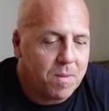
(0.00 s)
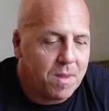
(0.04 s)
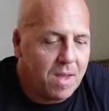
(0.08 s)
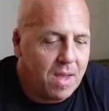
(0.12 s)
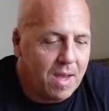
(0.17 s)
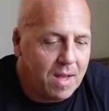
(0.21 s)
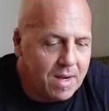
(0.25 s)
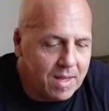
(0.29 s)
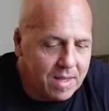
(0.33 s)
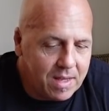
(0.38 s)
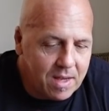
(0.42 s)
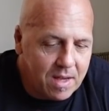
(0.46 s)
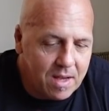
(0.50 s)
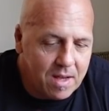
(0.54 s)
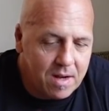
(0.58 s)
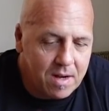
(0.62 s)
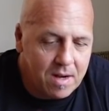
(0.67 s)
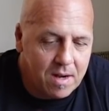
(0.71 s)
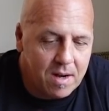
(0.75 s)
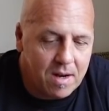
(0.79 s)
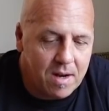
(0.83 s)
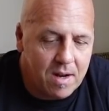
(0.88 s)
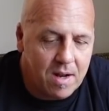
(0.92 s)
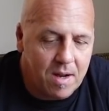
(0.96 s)
and
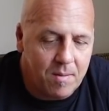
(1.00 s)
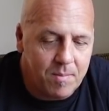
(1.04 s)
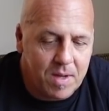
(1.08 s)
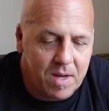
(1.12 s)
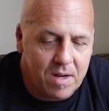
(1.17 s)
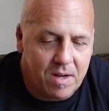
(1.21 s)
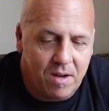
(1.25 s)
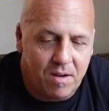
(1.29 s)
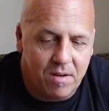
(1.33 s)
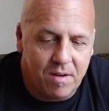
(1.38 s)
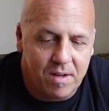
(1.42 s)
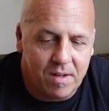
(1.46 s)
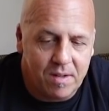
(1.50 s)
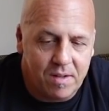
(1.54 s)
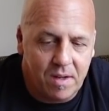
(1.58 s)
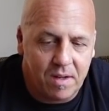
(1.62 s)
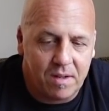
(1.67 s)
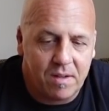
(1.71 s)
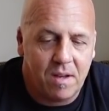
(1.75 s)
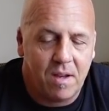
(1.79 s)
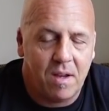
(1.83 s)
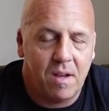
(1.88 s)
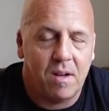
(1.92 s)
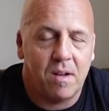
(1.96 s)
again, I'm not here to
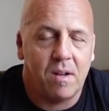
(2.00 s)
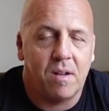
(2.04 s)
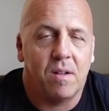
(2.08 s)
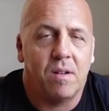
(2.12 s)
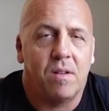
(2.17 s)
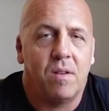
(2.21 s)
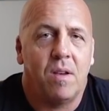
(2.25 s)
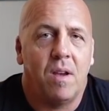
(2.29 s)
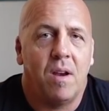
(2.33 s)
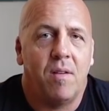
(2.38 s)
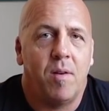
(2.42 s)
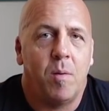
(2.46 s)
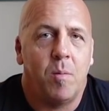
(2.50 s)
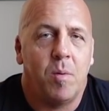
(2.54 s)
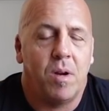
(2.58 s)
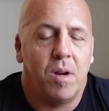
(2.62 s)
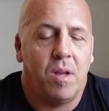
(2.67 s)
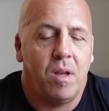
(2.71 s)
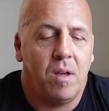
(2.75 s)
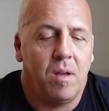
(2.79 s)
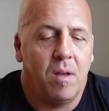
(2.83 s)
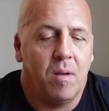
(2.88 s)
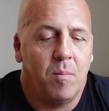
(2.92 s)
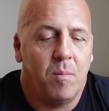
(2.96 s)
dictate to
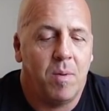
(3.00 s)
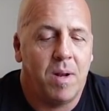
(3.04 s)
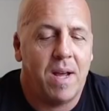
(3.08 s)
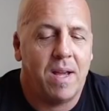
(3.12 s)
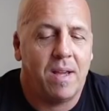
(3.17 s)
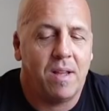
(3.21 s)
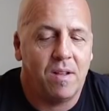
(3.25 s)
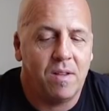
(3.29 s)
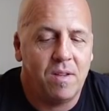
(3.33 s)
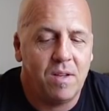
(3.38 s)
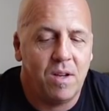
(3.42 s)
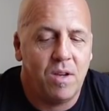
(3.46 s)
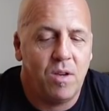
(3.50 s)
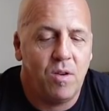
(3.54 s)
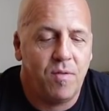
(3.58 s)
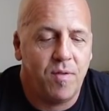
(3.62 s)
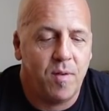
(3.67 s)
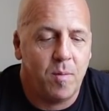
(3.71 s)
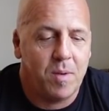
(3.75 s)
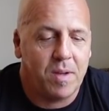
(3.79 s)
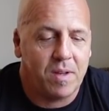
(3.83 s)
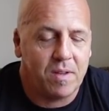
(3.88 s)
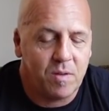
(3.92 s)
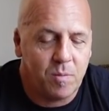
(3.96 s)
everybody, but I can tell you
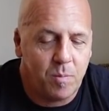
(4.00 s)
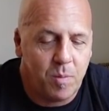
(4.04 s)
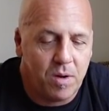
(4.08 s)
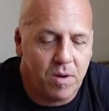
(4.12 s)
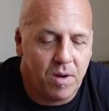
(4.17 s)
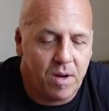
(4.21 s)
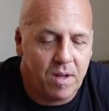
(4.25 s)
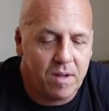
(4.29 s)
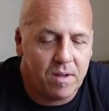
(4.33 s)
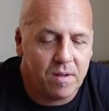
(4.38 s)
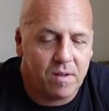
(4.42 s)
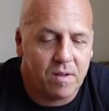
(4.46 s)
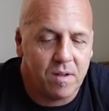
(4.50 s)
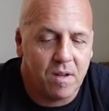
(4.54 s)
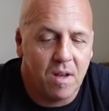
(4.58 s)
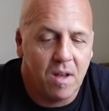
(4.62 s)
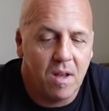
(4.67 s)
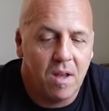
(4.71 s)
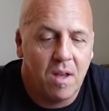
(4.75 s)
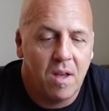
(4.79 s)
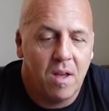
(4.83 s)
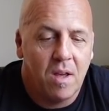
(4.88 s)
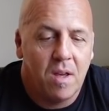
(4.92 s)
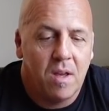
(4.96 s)
from experience,
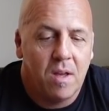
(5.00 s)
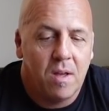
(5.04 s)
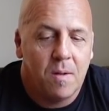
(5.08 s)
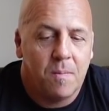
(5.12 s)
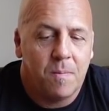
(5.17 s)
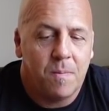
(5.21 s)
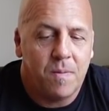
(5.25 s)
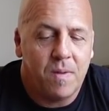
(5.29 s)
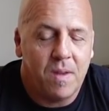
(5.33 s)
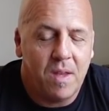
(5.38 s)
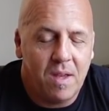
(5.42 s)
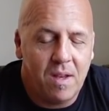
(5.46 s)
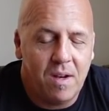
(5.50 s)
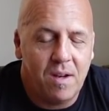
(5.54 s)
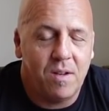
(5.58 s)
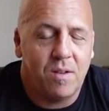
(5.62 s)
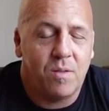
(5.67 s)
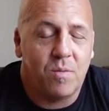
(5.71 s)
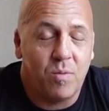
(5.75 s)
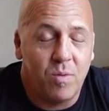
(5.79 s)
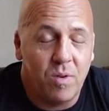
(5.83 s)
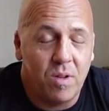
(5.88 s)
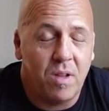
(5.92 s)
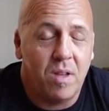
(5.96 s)
it
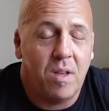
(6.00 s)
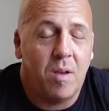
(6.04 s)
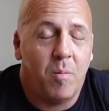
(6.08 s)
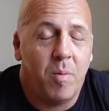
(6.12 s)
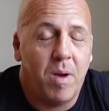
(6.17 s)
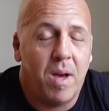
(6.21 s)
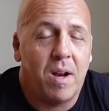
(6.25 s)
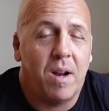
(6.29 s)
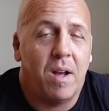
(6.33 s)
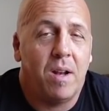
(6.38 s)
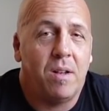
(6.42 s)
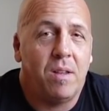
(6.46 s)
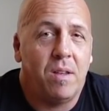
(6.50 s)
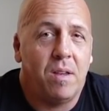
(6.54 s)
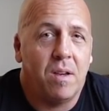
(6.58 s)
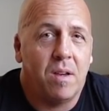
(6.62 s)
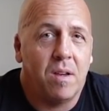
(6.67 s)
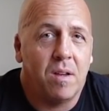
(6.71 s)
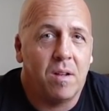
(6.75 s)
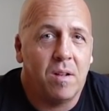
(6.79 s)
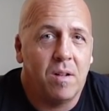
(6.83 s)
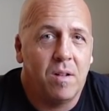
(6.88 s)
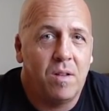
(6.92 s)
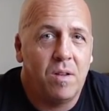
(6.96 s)
is really a bad
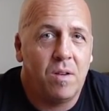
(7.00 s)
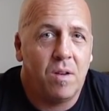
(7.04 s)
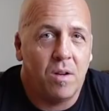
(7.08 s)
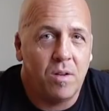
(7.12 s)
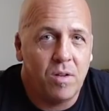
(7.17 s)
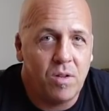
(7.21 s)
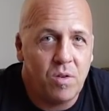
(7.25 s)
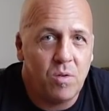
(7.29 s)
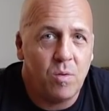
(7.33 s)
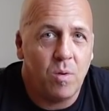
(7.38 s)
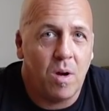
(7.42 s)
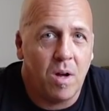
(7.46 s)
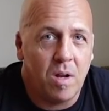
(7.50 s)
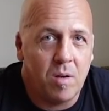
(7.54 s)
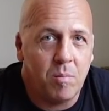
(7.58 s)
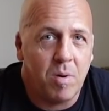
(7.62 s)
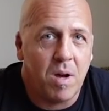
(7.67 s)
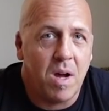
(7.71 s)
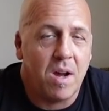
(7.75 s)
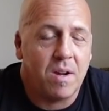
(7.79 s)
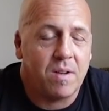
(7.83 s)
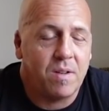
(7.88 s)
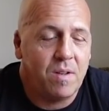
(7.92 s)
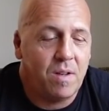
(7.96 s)
idea to do
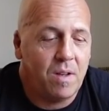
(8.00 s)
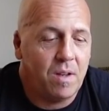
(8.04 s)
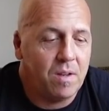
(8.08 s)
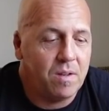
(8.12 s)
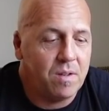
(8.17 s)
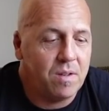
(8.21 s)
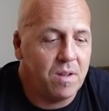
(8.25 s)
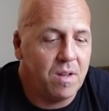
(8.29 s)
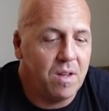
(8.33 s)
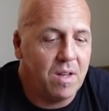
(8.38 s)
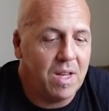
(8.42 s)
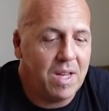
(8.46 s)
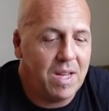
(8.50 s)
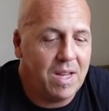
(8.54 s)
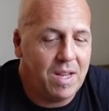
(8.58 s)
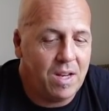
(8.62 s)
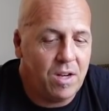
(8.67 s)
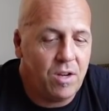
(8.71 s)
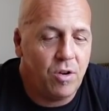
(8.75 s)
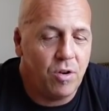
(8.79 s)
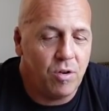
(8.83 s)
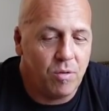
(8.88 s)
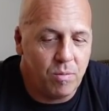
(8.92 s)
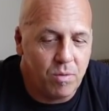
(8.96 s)
unboxings
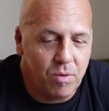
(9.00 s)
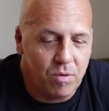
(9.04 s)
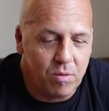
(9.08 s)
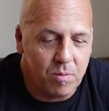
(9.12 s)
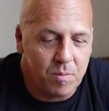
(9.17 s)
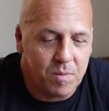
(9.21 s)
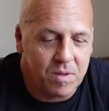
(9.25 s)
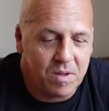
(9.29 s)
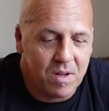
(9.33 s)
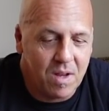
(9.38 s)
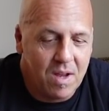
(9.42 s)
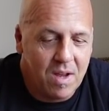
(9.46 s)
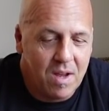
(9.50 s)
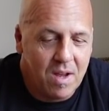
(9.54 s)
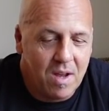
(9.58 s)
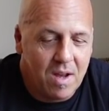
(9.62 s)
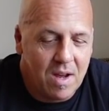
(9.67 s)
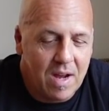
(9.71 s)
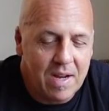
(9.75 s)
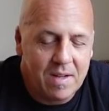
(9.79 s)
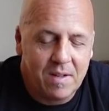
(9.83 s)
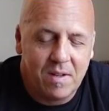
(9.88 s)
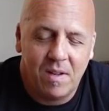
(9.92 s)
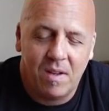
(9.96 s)
in your rooms.
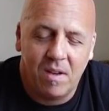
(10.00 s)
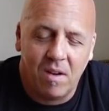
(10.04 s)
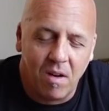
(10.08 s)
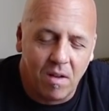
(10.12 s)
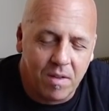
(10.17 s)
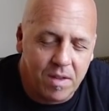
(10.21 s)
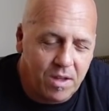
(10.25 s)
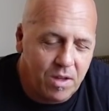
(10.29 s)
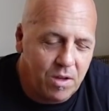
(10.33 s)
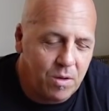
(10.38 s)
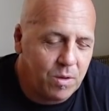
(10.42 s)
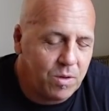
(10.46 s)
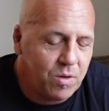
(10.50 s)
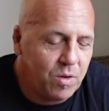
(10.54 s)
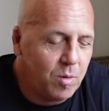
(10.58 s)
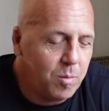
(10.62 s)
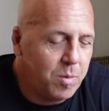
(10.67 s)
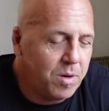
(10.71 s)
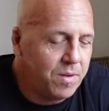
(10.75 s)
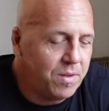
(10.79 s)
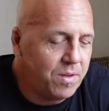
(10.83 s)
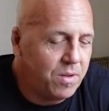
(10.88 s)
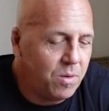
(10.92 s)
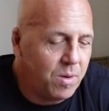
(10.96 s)
I see all the
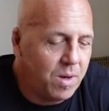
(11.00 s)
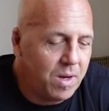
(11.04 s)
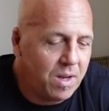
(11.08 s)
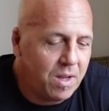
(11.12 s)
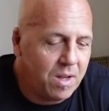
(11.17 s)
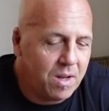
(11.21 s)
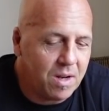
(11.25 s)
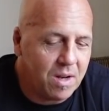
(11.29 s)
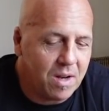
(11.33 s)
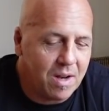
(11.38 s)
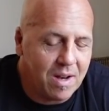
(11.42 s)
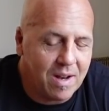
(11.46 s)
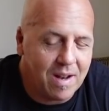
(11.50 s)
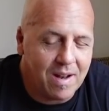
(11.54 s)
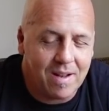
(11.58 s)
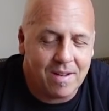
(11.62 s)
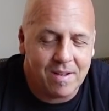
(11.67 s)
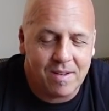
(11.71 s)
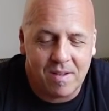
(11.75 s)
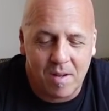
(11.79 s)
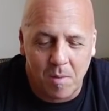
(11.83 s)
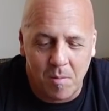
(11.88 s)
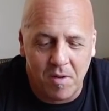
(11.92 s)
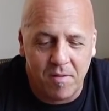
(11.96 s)
YouTubers doing it.
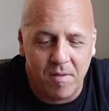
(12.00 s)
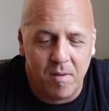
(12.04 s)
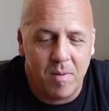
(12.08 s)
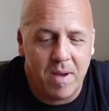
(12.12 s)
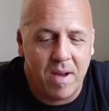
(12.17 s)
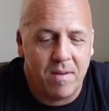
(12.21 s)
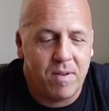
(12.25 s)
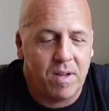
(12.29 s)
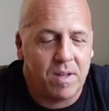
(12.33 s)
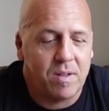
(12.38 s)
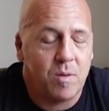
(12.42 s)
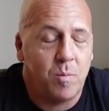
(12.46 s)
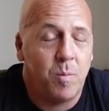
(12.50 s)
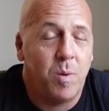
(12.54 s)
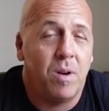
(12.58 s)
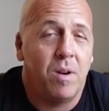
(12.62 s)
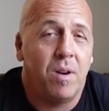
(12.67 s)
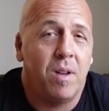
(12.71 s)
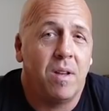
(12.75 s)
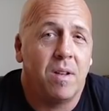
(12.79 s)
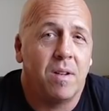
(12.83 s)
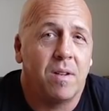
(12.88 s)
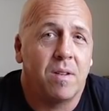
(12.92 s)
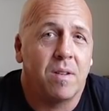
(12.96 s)
Some of them have
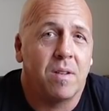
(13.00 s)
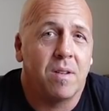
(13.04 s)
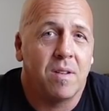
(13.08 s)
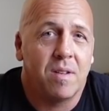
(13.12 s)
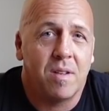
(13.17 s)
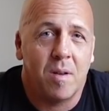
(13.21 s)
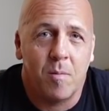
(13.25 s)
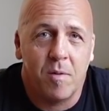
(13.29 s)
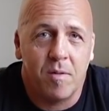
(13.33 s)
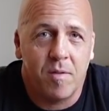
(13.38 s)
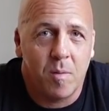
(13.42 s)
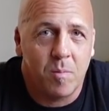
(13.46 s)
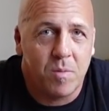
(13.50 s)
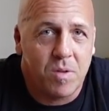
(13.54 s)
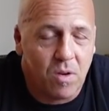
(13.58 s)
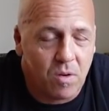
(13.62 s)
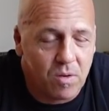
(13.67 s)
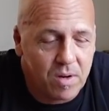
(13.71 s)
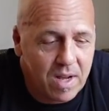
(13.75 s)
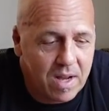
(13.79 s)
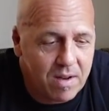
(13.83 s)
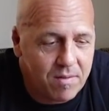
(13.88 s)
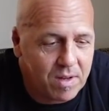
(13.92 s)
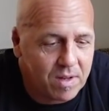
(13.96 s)
experience, some of them
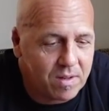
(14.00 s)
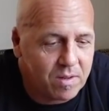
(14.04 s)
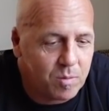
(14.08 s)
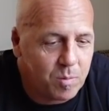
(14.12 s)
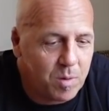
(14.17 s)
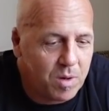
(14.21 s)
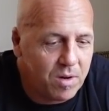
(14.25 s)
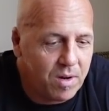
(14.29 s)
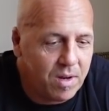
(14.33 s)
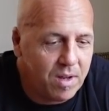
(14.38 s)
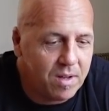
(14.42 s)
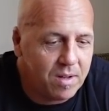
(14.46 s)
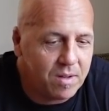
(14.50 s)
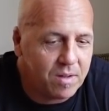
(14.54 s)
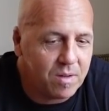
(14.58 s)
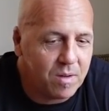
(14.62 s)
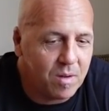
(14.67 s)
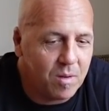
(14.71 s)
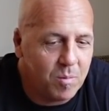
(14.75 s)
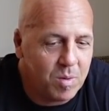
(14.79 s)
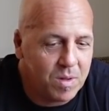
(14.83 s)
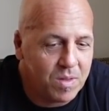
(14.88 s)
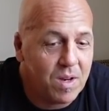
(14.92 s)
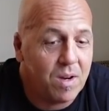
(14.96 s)
don't have experience,
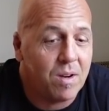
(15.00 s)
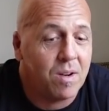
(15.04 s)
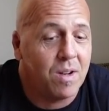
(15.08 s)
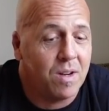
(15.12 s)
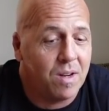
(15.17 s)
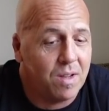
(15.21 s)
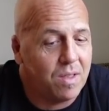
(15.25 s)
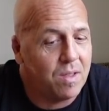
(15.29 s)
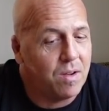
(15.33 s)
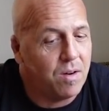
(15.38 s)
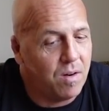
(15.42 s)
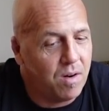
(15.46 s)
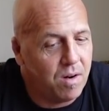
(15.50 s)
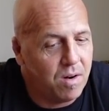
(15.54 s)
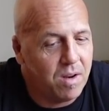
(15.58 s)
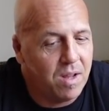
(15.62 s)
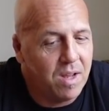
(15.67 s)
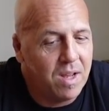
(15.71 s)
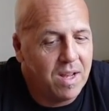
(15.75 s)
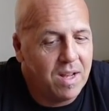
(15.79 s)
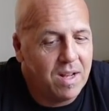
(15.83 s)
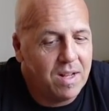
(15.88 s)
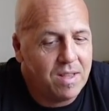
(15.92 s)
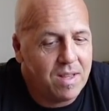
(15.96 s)
but they're gonna learn
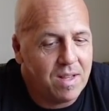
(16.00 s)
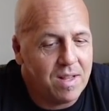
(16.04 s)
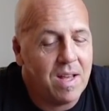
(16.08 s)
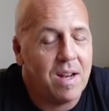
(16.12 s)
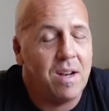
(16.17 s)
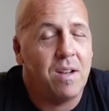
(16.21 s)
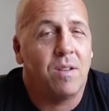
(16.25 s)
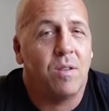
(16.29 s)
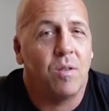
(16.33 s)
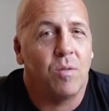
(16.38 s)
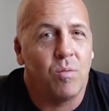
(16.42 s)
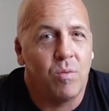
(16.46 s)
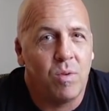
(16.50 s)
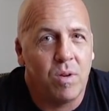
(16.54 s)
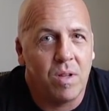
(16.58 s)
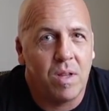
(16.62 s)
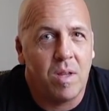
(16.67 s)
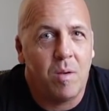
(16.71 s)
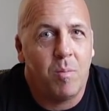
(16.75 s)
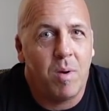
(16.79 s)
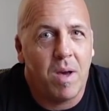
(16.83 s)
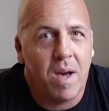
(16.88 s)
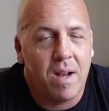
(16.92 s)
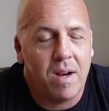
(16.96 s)
that that is a
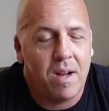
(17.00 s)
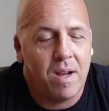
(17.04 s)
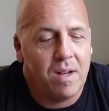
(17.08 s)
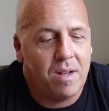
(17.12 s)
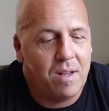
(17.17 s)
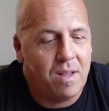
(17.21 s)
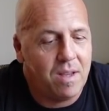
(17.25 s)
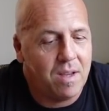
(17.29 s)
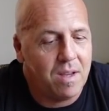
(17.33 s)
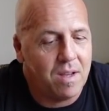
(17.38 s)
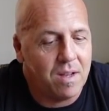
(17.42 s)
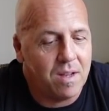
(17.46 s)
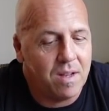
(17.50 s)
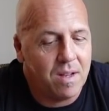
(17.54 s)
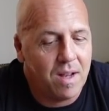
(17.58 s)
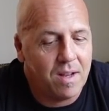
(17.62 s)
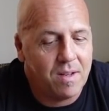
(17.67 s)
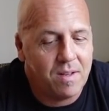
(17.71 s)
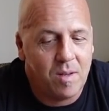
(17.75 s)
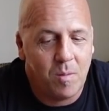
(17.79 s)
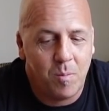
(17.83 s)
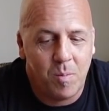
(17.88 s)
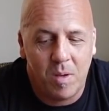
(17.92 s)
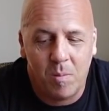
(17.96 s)
really bad idea. I
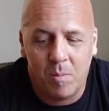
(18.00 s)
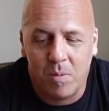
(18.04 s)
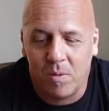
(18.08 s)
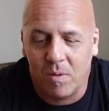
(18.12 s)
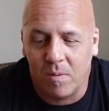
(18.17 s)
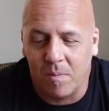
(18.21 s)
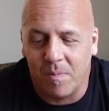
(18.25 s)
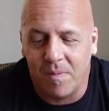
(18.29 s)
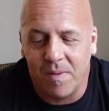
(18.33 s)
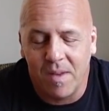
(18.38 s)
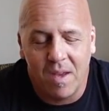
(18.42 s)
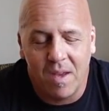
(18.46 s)
see people